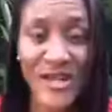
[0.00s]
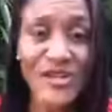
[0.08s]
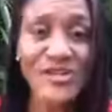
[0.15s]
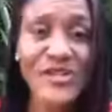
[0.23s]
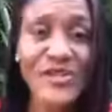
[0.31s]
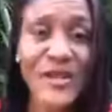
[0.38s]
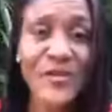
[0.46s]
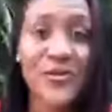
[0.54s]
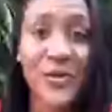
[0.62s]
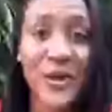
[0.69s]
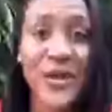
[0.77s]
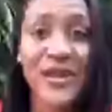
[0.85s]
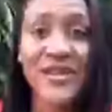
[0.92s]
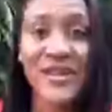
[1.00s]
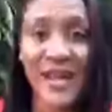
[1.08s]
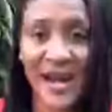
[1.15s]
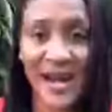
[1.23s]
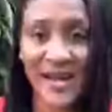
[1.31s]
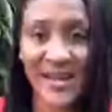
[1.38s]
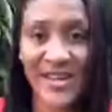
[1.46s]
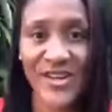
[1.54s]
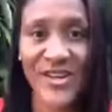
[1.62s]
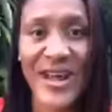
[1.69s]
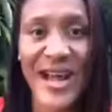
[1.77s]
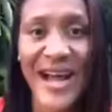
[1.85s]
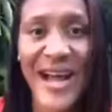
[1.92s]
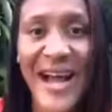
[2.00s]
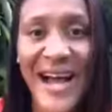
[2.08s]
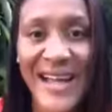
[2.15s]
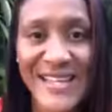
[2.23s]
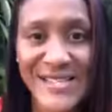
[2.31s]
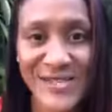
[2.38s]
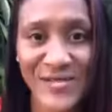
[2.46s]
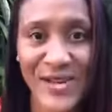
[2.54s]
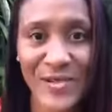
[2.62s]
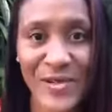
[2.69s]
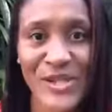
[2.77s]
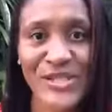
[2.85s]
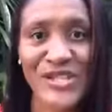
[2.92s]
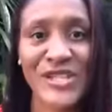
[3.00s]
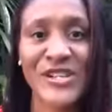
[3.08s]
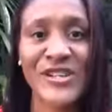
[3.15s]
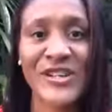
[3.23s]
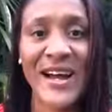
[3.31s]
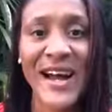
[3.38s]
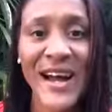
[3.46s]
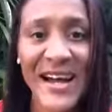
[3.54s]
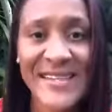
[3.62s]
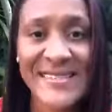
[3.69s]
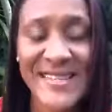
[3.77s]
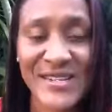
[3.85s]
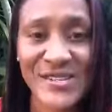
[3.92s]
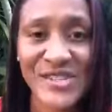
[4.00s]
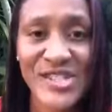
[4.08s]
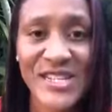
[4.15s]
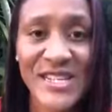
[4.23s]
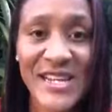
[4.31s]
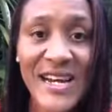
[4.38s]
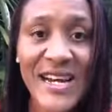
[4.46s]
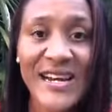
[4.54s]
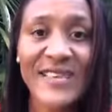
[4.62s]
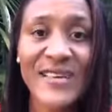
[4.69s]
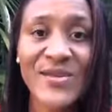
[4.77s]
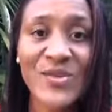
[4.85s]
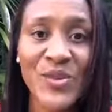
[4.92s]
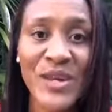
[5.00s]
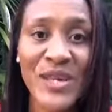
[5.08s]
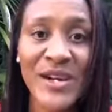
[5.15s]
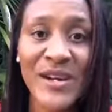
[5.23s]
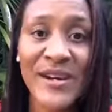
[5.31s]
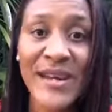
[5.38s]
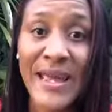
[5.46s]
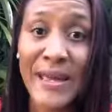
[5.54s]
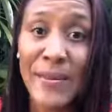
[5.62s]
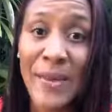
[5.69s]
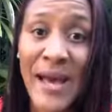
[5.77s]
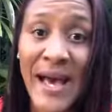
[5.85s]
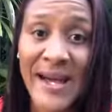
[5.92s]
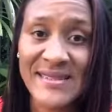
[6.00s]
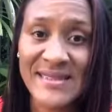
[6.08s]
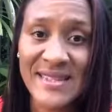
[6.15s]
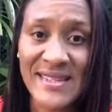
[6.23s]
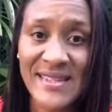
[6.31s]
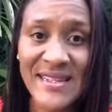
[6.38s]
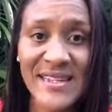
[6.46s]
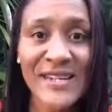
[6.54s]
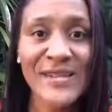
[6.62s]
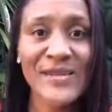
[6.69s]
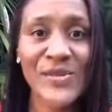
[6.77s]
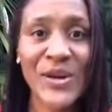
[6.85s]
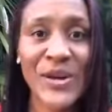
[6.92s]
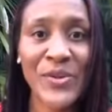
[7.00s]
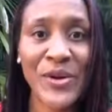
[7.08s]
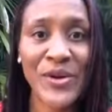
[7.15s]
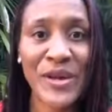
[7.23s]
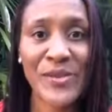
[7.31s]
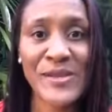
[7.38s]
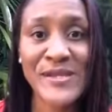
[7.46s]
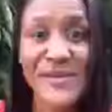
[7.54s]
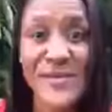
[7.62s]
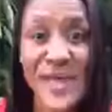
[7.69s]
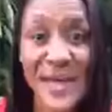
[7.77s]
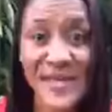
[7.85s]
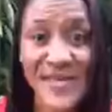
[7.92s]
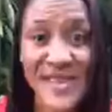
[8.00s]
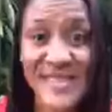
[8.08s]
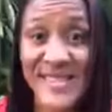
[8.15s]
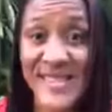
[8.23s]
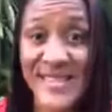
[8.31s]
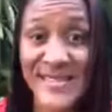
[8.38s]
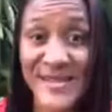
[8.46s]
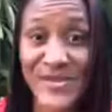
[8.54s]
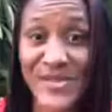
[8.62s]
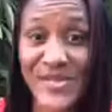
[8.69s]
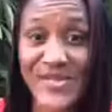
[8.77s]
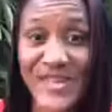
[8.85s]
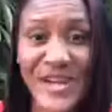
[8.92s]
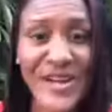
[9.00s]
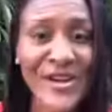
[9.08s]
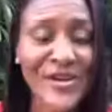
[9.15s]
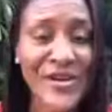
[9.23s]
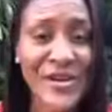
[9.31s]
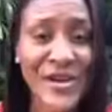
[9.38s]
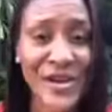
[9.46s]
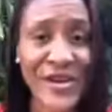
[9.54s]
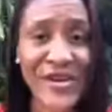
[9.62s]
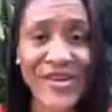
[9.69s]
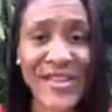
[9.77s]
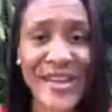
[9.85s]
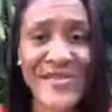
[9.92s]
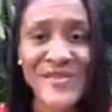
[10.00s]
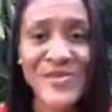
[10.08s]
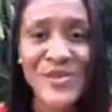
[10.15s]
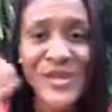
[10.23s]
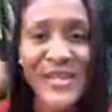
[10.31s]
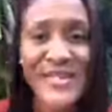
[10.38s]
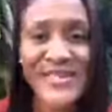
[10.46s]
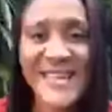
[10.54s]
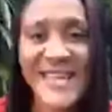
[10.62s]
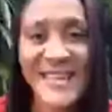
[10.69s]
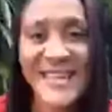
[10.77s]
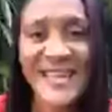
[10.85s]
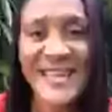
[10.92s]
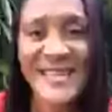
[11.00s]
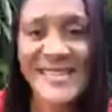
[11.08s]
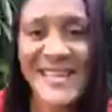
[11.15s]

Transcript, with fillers: So if we are not in our highest vibration, in our highest energy, then we are impacting the way we are able to manifest the things that we desire in our lives. Morning, Denny.